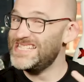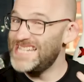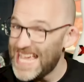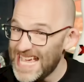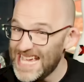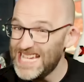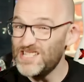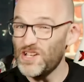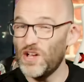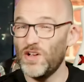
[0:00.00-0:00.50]

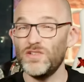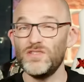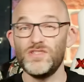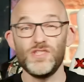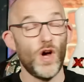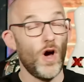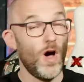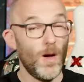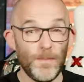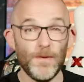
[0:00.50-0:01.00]
days on
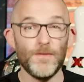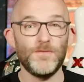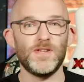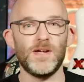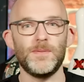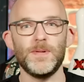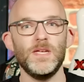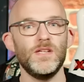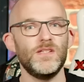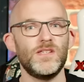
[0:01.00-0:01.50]
top of
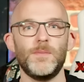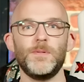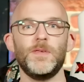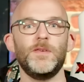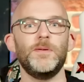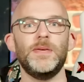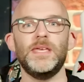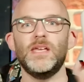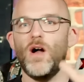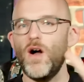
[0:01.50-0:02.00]

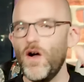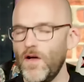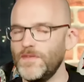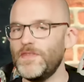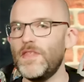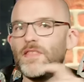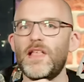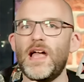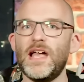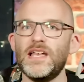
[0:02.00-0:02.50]
WWE on
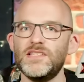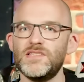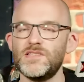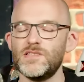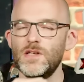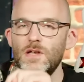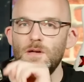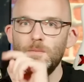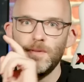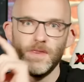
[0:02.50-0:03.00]
the night
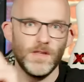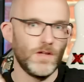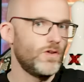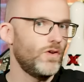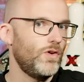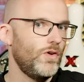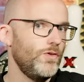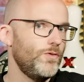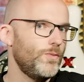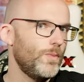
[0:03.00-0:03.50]
but the
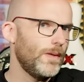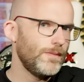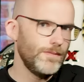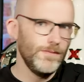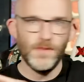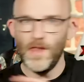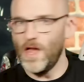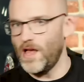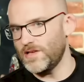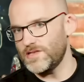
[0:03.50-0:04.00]
gold will
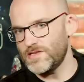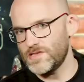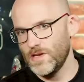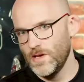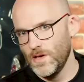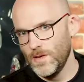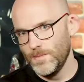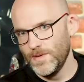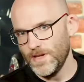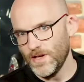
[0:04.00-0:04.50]
not
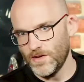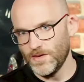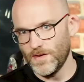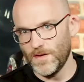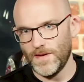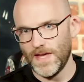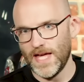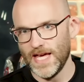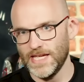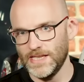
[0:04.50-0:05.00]
be on the
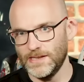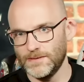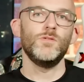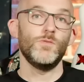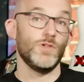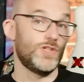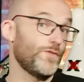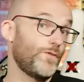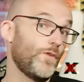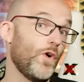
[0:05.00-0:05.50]
line.
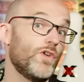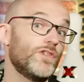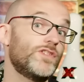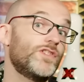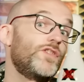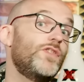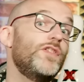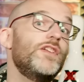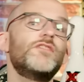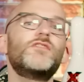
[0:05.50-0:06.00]
Which of course
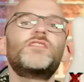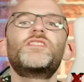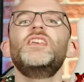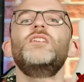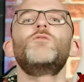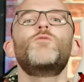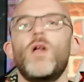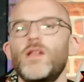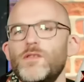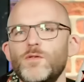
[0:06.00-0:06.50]
clears the
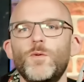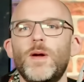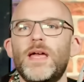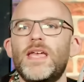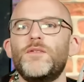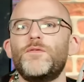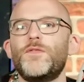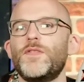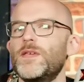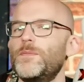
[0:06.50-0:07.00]

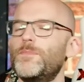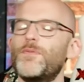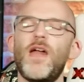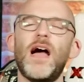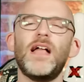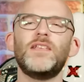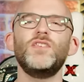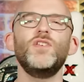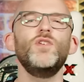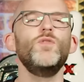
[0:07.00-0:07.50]
runway for the
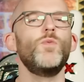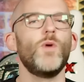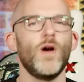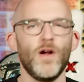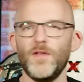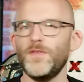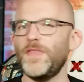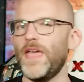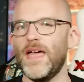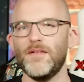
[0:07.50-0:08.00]
brand new
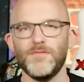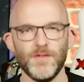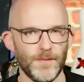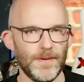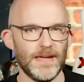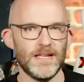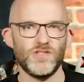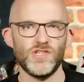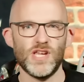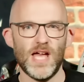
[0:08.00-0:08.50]
World
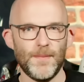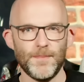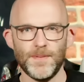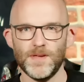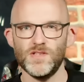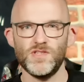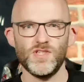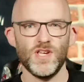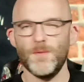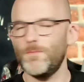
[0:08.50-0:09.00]
Heavyweight
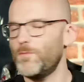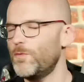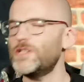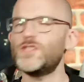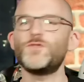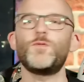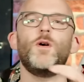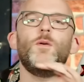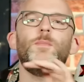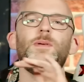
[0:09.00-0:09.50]
Championship,
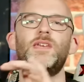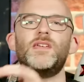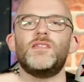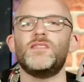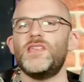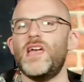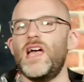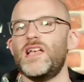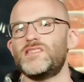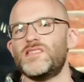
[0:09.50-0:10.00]
which will be
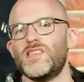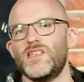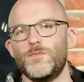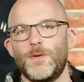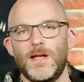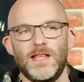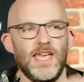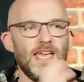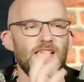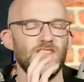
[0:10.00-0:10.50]
contested
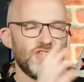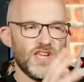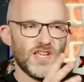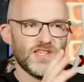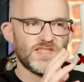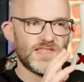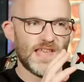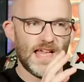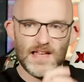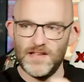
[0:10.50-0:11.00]
when AJ
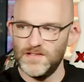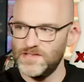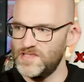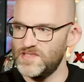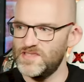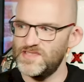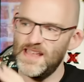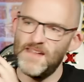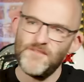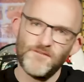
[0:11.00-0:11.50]
Styles
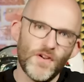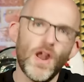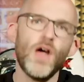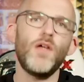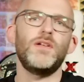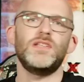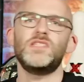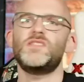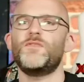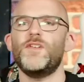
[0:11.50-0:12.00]
and Seth
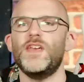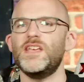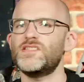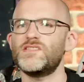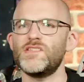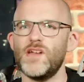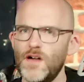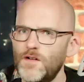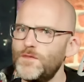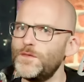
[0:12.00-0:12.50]
Rollins face
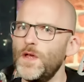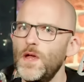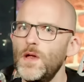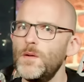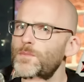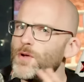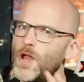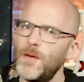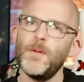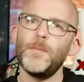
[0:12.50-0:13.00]
off,
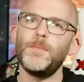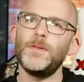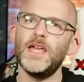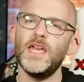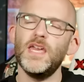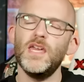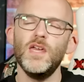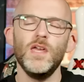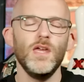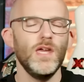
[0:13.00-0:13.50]

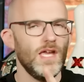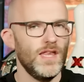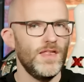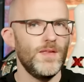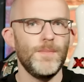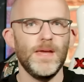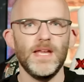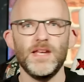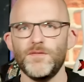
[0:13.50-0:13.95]
probably in the main